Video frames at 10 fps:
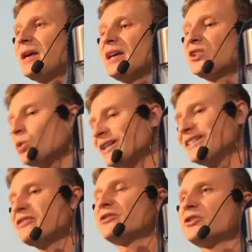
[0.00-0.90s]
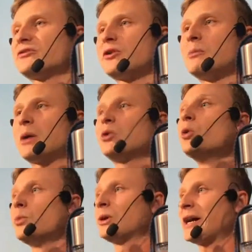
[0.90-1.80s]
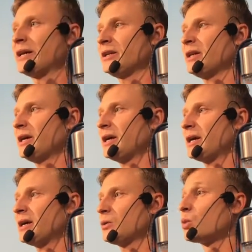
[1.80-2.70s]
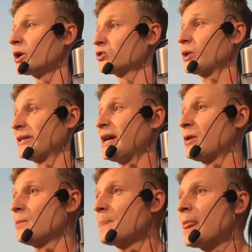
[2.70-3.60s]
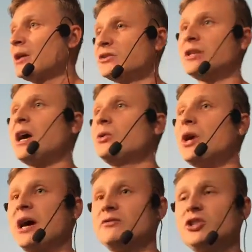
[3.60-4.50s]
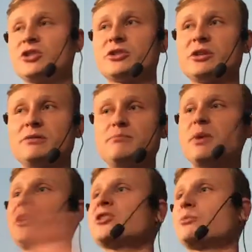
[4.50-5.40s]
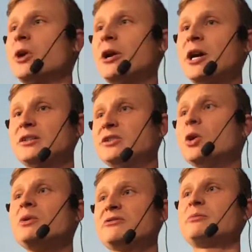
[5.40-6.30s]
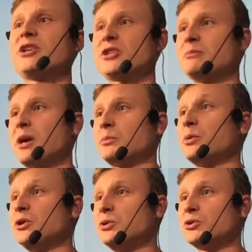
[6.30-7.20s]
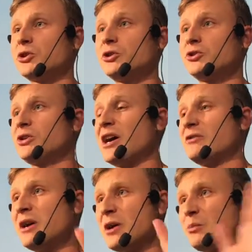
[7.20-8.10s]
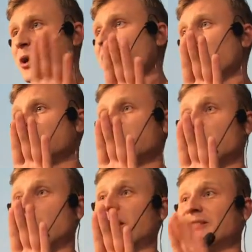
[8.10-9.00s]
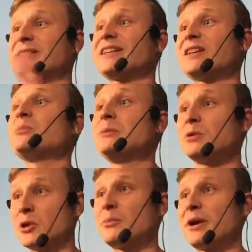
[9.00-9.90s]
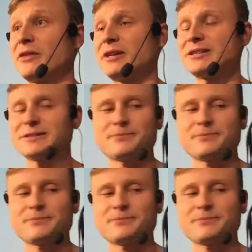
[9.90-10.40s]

it quite differs from how Coop Online works right now. So now you have just a bunch of products, no information about producers, you have products and a price, and that's how people compare things.